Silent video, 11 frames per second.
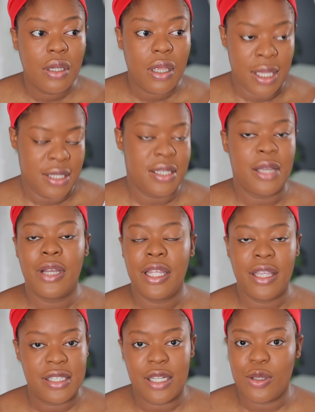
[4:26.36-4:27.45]
Yes, I got
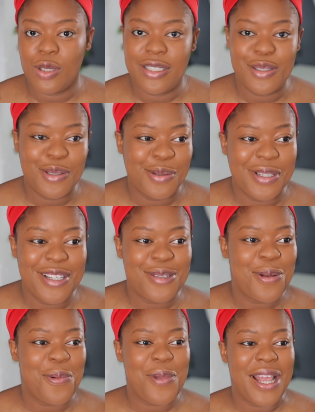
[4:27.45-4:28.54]
engaged at 22. It's
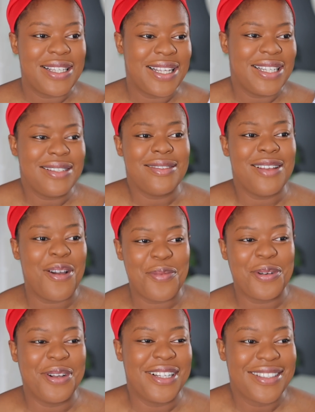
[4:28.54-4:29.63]
so weird saying it now,
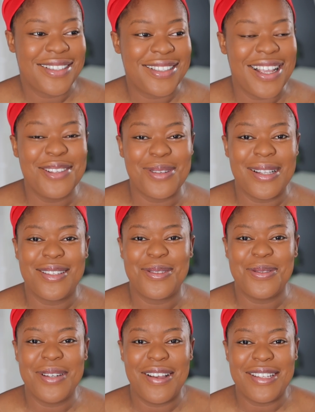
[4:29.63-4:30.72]
because saying
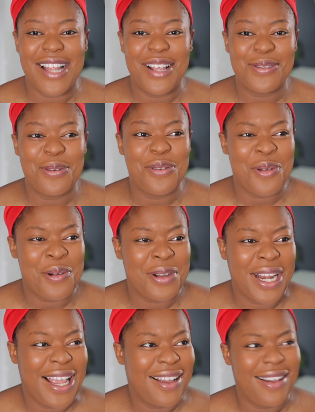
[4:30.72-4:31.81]
22 now is like so young.
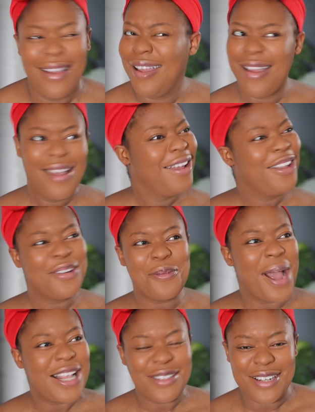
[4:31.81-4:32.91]
Like,
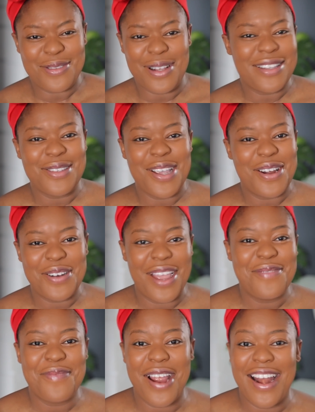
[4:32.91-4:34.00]
why should a 22-year-old
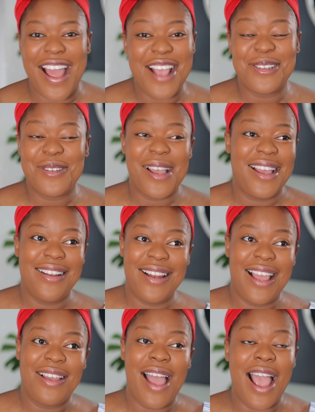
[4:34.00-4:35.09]
get married? I swear,
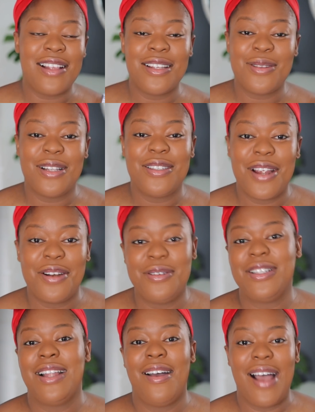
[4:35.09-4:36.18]
like, I see
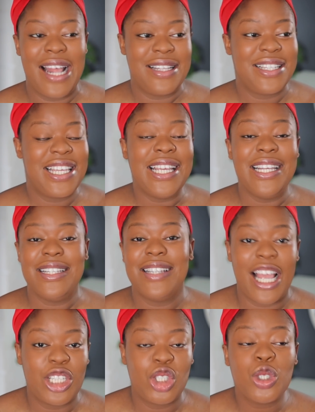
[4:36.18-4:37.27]
20-year-olds now as kids,
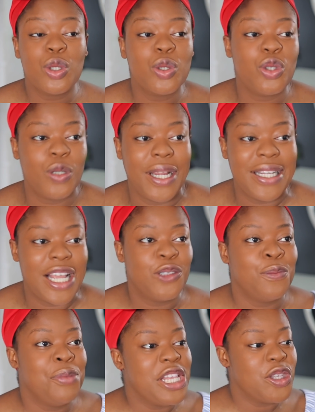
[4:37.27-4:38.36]
like children that
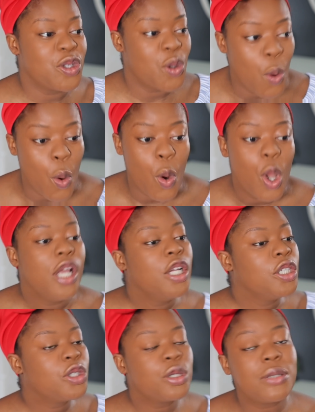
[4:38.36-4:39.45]
should be in school,
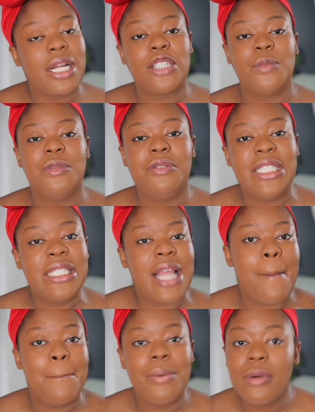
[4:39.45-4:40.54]
children that should be reading
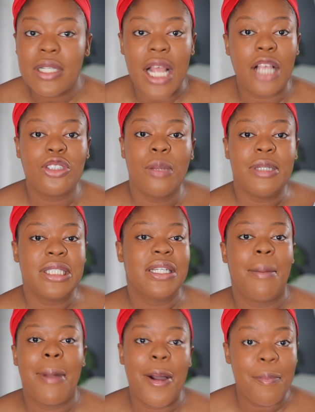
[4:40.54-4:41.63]
their books and should not be thinking
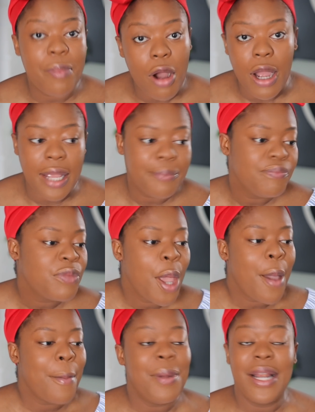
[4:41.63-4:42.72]
about boy.
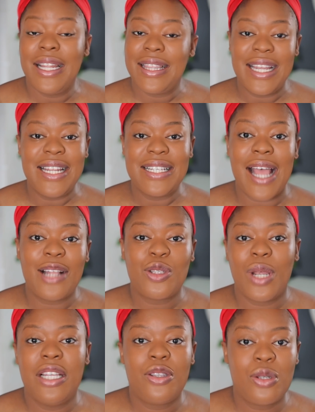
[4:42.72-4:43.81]
But the thing is, at
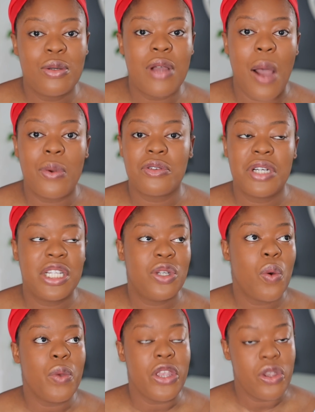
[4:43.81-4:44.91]
22, I was already
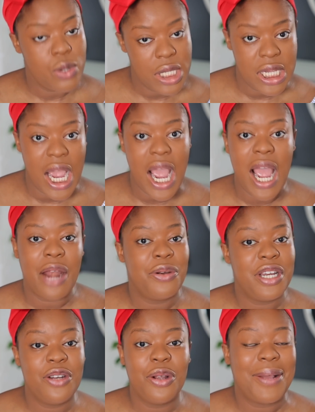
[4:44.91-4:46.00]
done with uni, I had
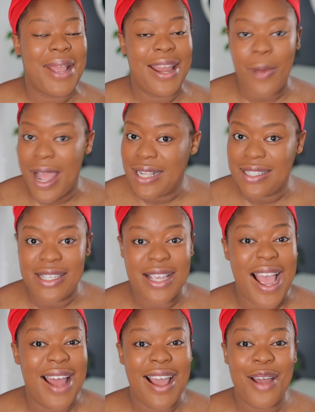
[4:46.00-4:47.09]
already done NYC,
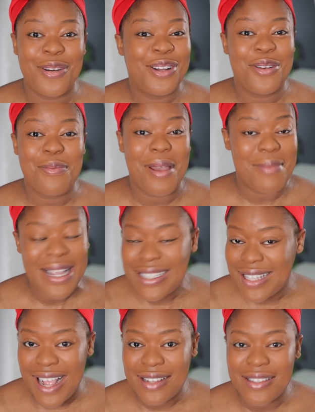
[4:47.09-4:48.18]
and I had already done my
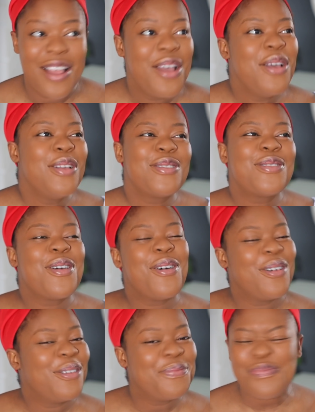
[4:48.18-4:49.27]
master's.
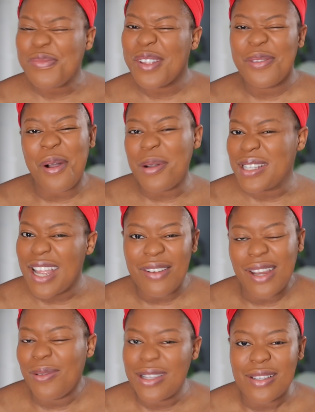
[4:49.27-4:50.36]
So what was I
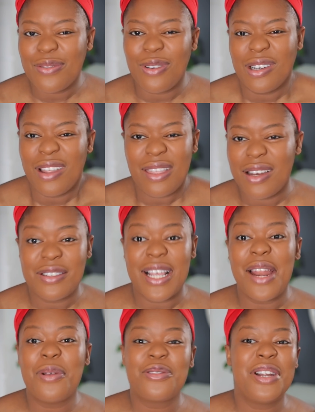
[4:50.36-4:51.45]
really waiting for? Nothing else.
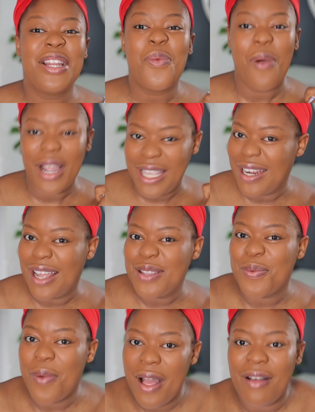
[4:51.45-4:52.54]
And I was already working as
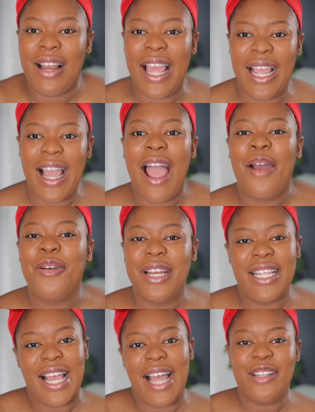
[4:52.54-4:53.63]
well, like I
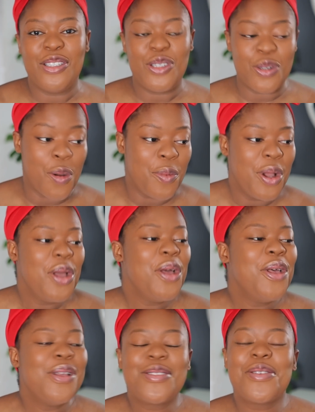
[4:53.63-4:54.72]
already had a job.
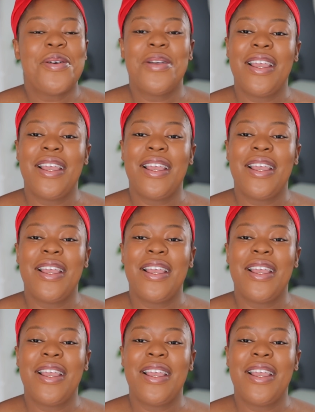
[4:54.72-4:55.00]
So